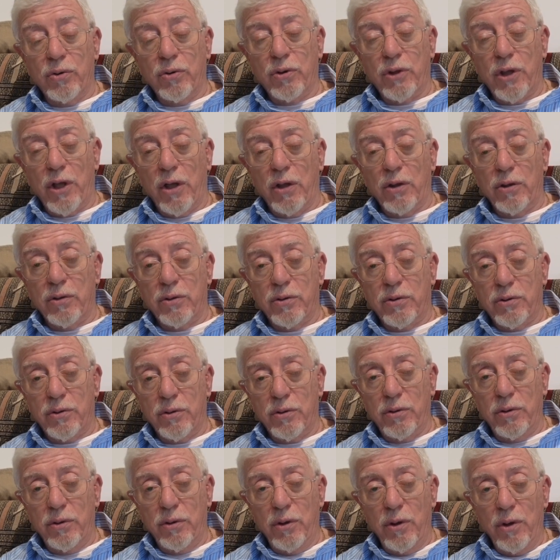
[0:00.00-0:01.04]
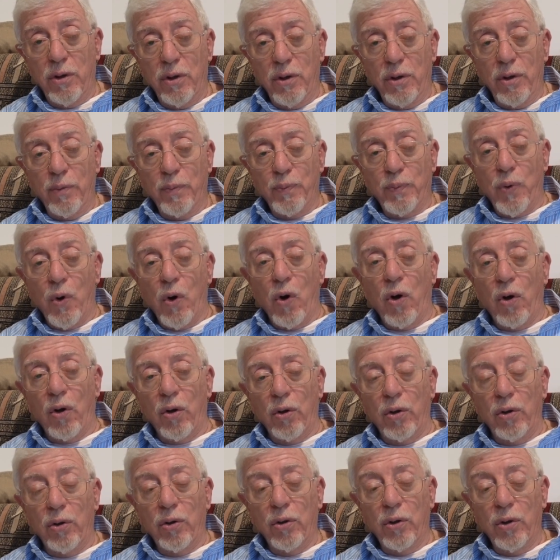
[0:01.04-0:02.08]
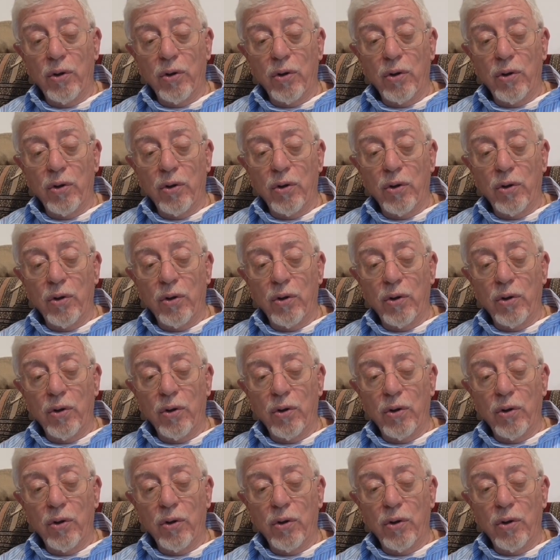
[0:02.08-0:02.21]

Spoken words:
tells Paul,